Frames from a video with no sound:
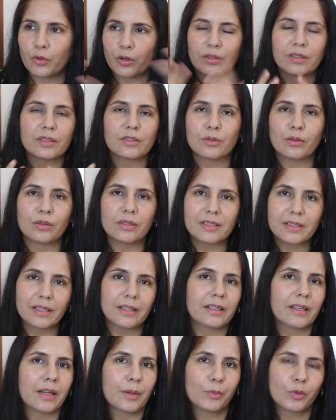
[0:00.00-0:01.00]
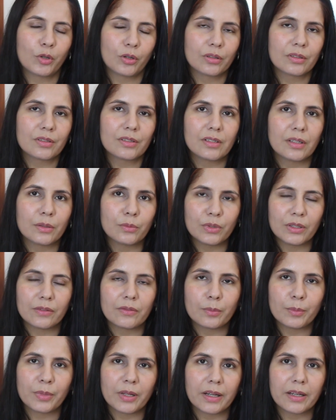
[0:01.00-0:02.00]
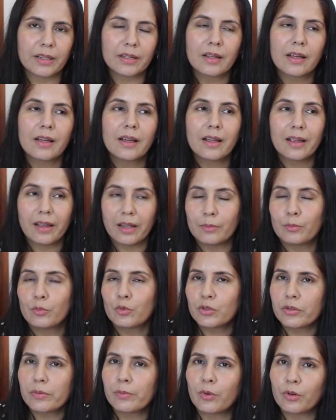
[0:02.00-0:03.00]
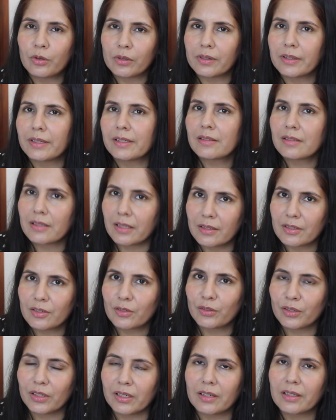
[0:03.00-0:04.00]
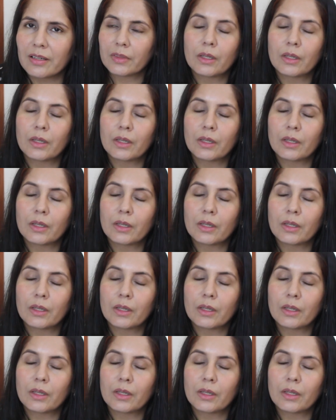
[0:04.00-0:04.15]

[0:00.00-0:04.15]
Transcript: products, all the skincare products they would have applied, and most importantly, sunscreen.